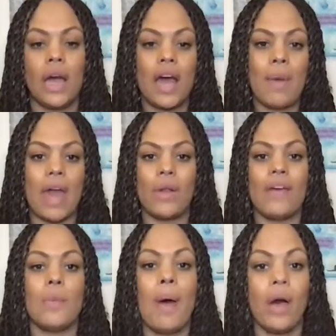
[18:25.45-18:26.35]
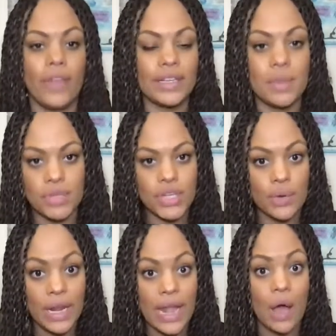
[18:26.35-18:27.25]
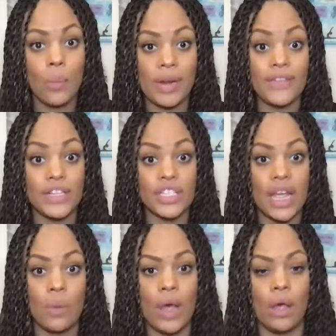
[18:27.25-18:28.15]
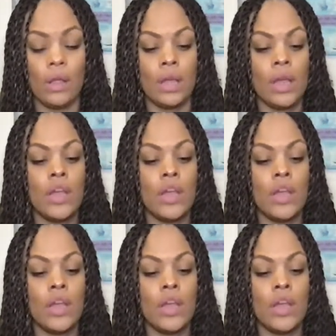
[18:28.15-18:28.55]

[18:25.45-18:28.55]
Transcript: I don't have a pelvic demonstrator right now, but eventually I will.